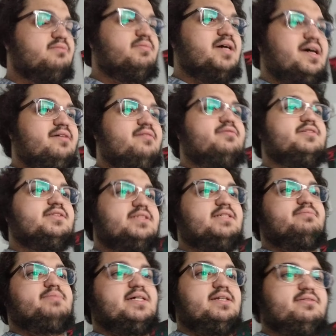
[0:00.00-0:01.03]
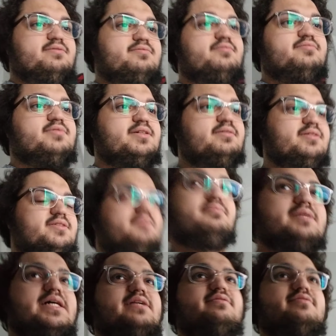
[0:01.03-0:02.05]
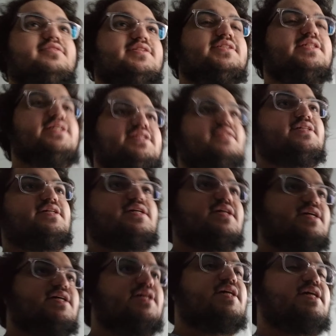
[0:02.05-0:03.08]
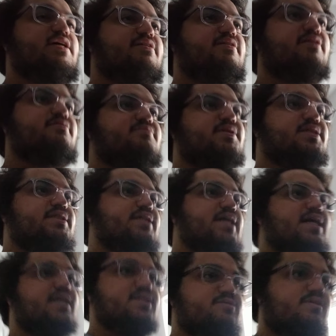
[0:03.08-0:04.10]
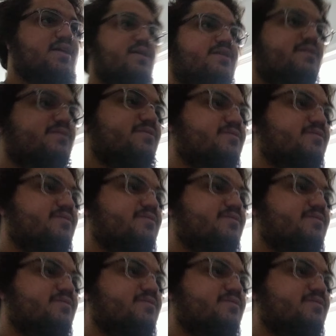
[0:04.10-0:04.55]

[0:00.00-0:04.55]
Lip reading: to bring me to bed routine. He would massage my